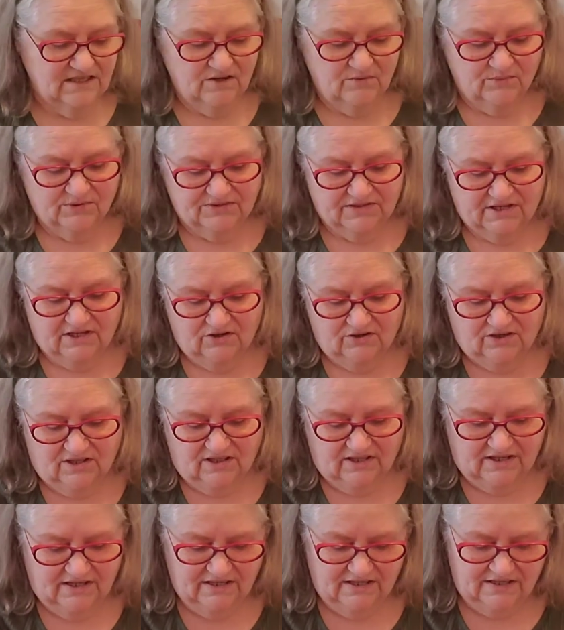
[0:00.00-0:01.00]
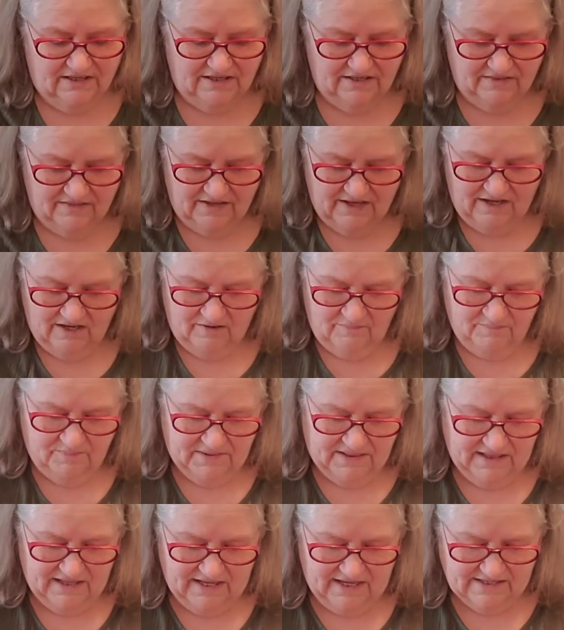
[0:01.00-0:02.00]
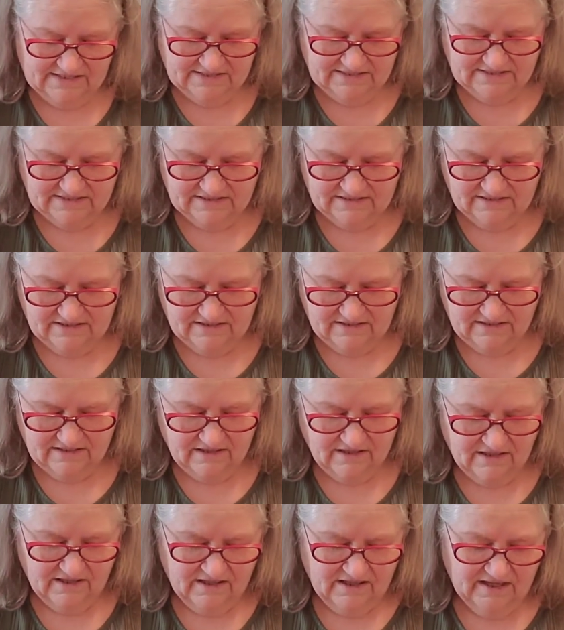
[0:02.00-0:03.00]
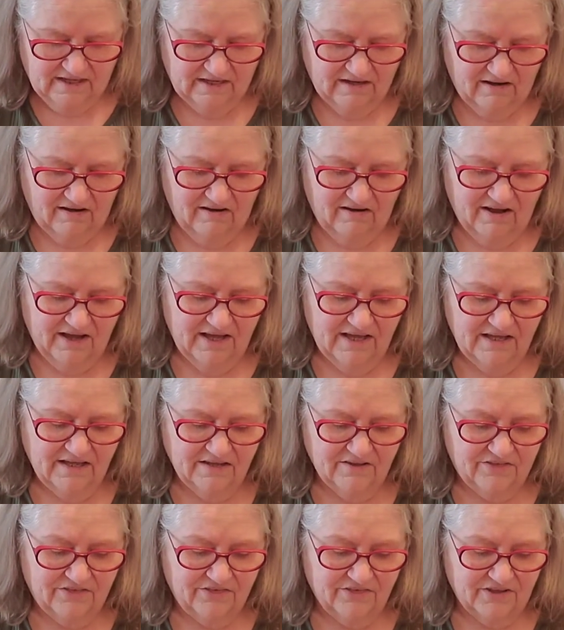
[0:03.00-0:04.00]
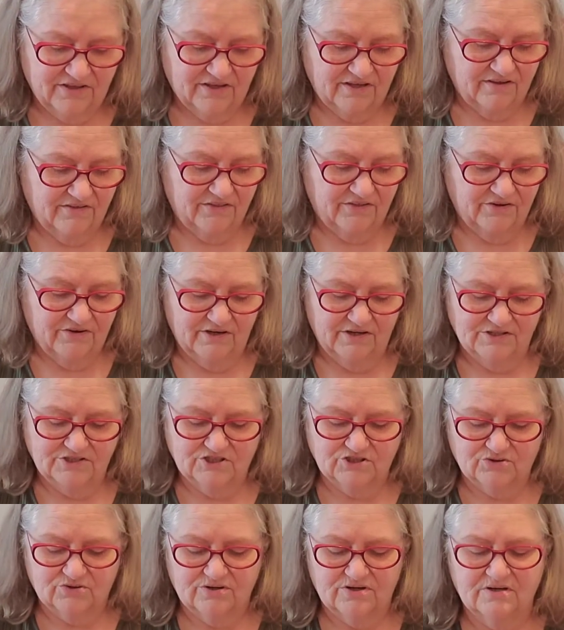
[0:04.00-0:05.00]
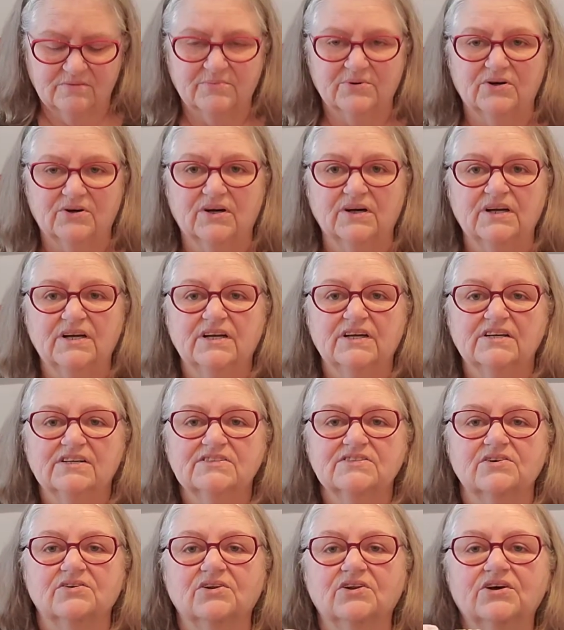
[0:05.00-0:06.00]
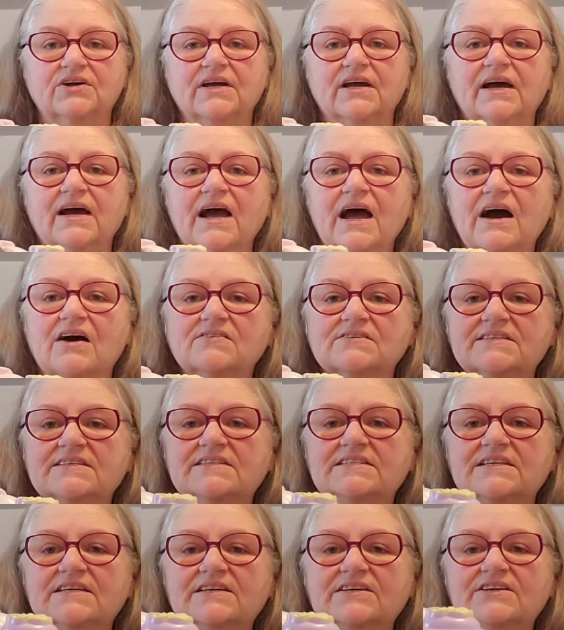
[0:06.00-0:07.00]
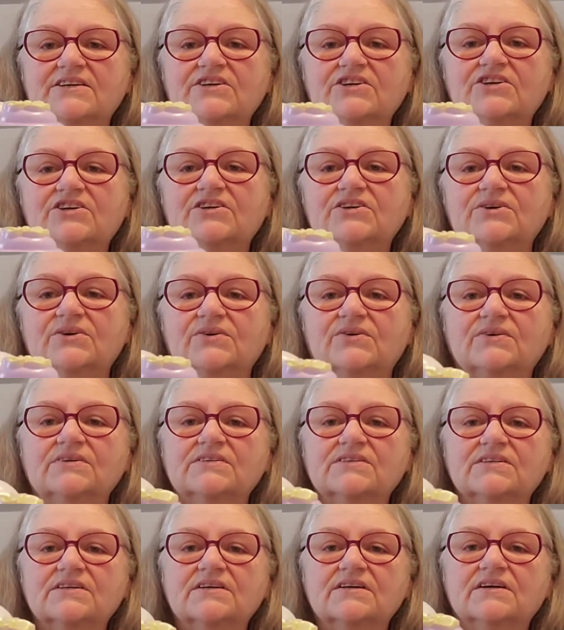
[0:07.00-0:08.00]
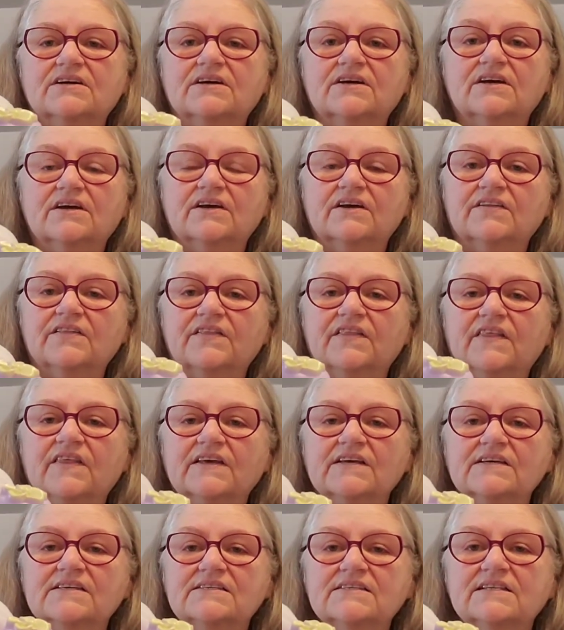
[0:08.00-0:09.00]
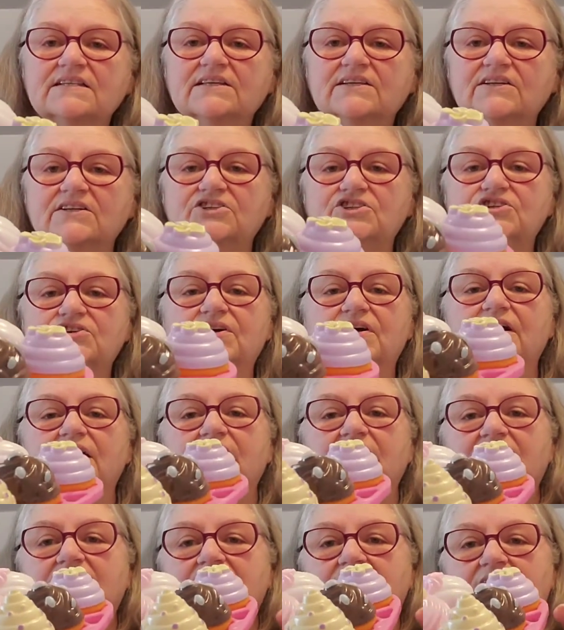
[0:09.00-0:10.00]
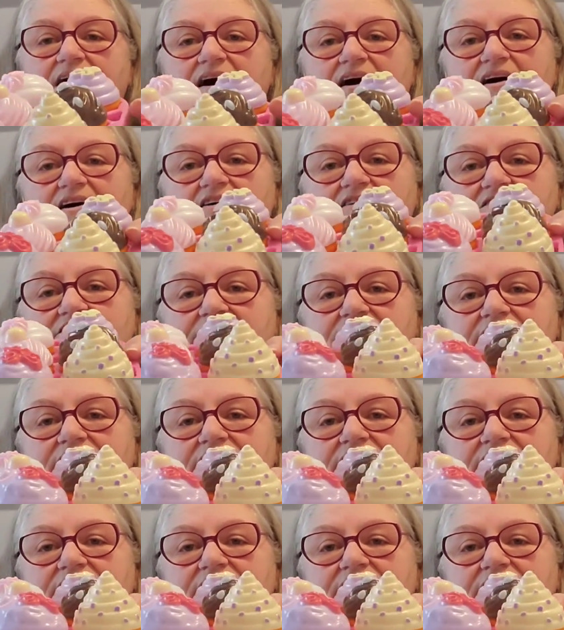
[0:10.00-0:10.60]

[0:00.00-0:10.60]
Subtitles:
what they look like in that plastic, and I think they're adorable. So look at how stinking cute this little tray of